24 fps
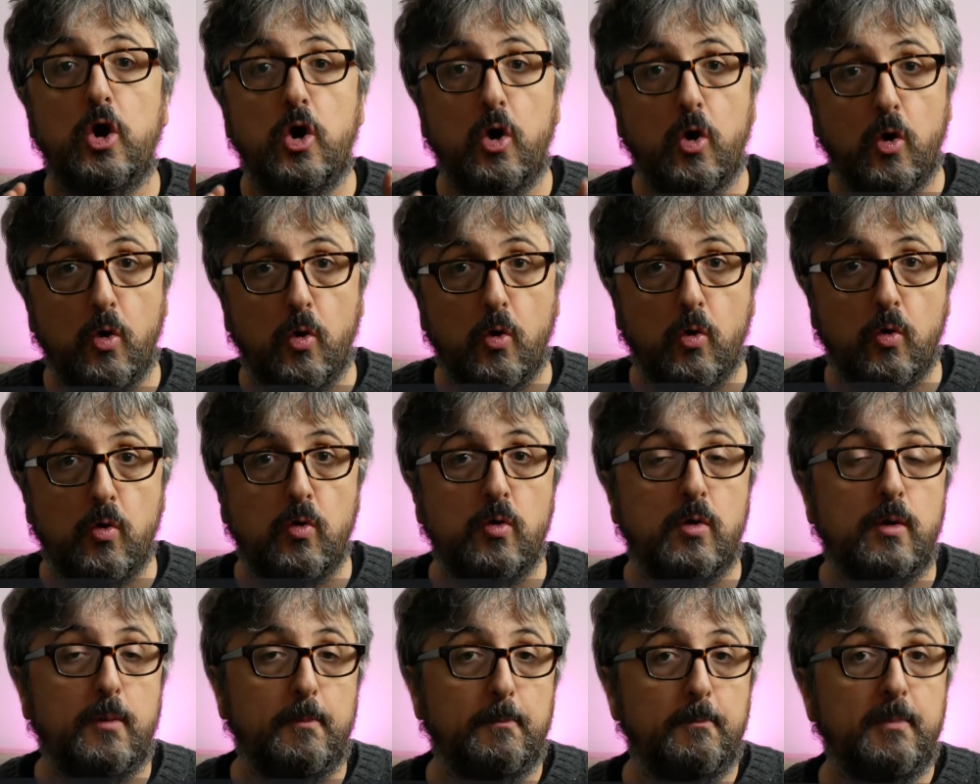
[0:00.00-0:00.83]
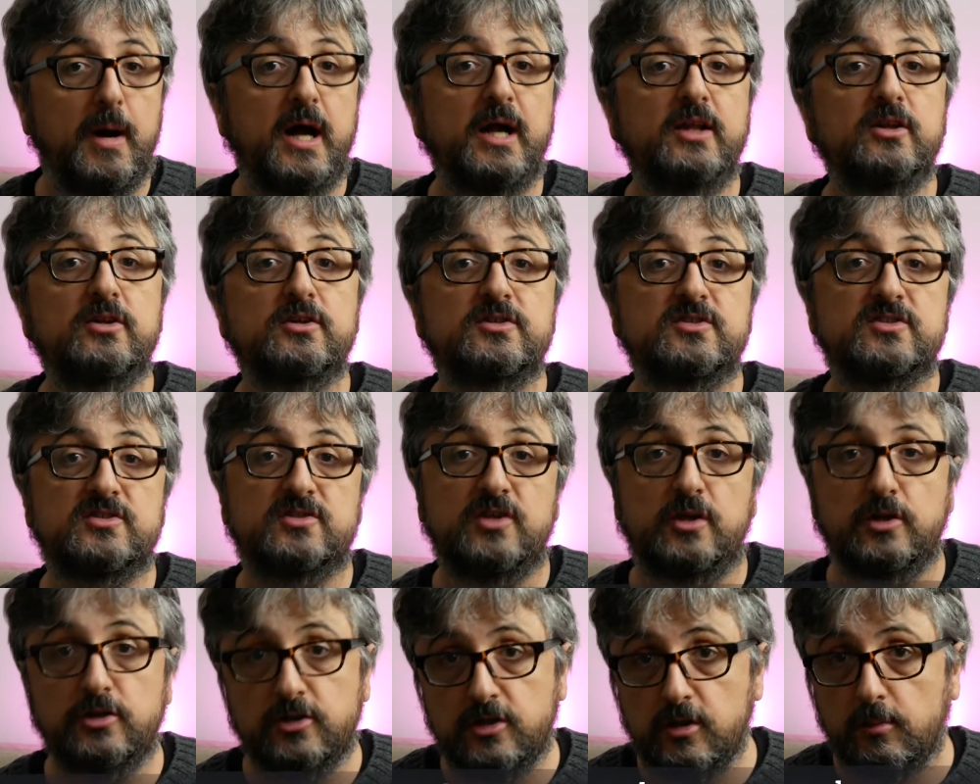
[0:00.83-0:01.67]
GO minus
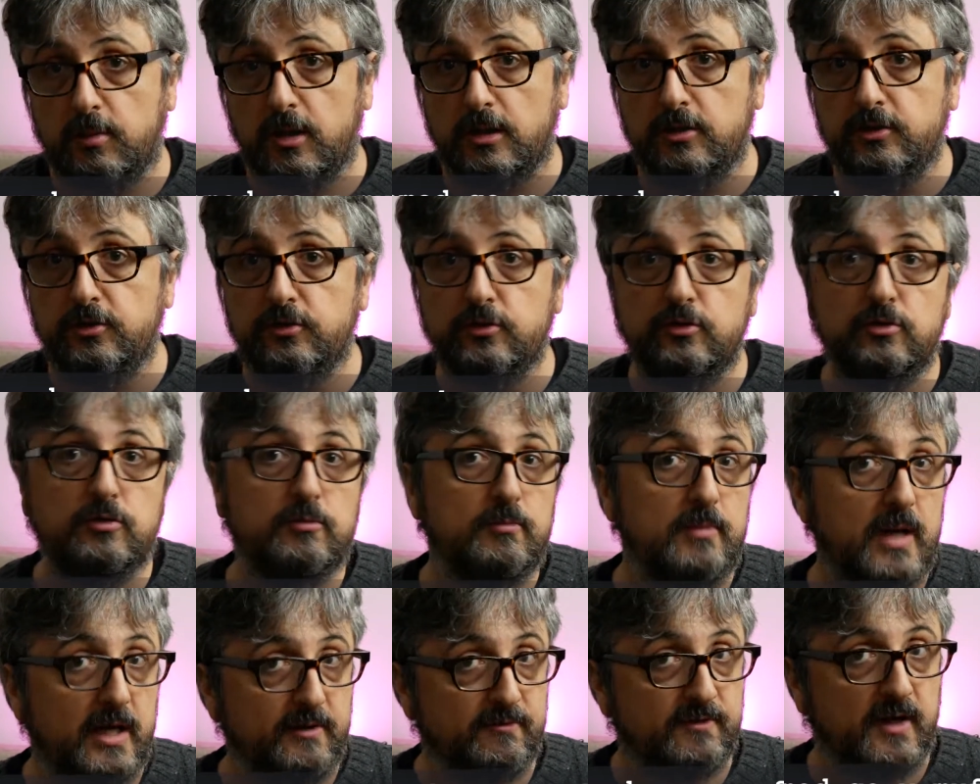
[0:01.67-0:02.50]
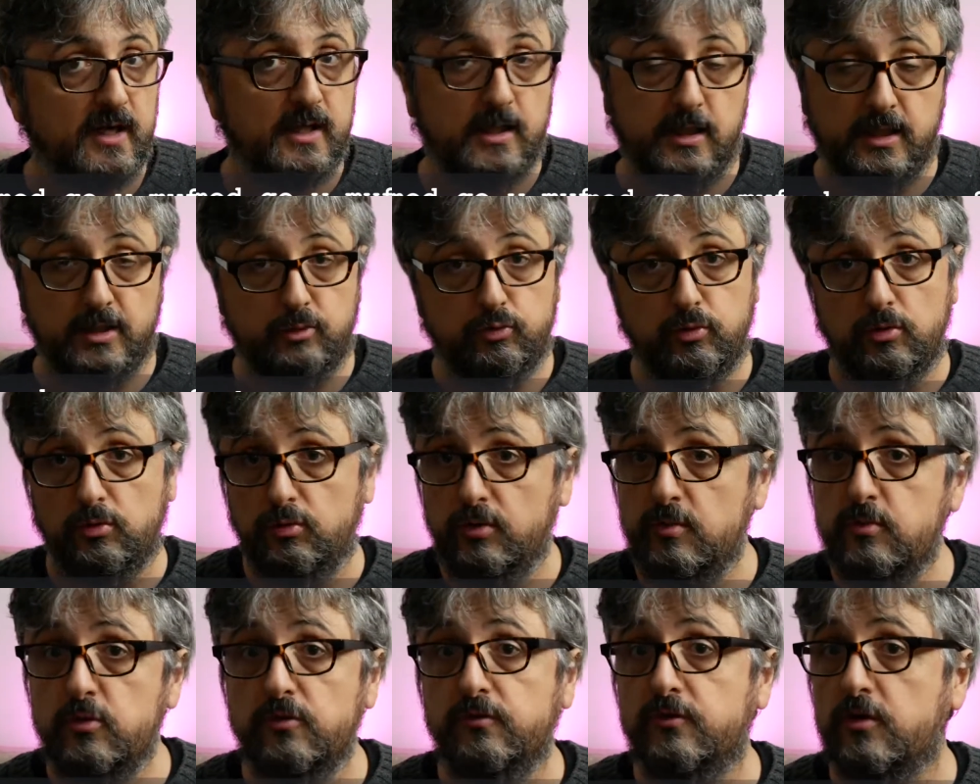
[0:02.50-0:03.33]
W, my file. It will
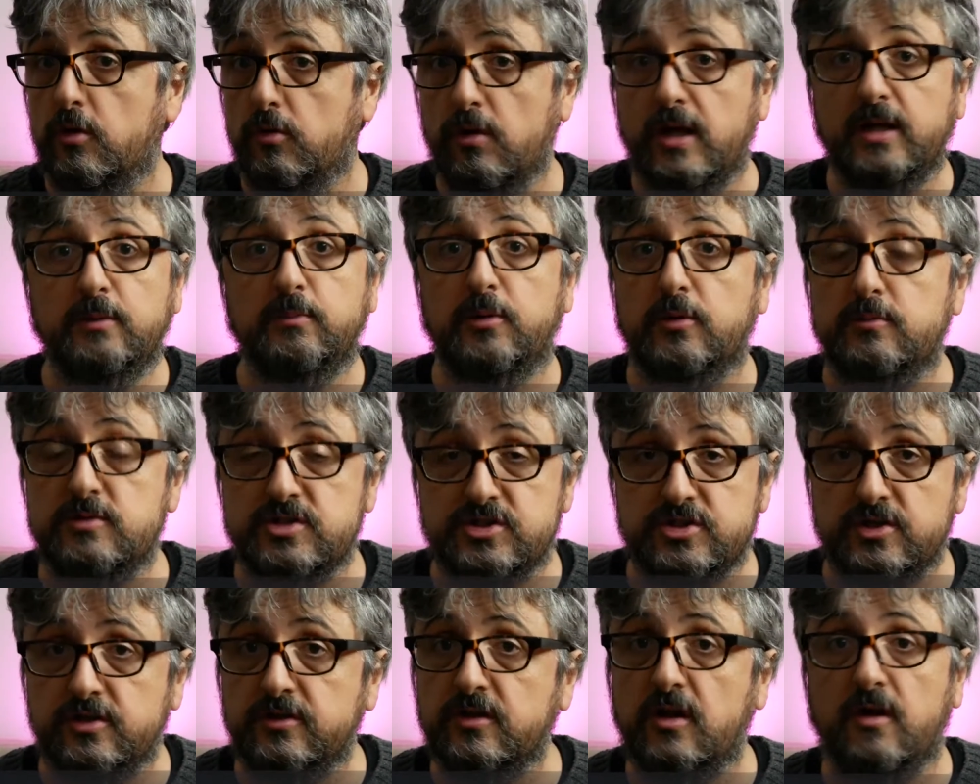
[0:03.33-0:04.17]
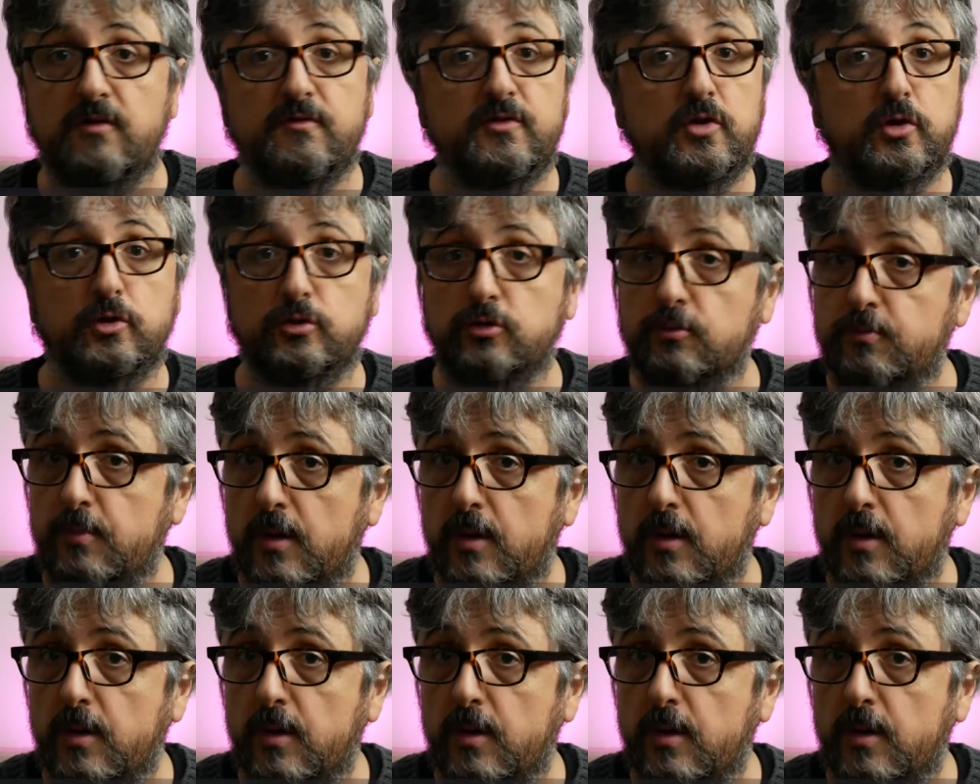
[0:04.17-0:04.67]
remove the right permission of the group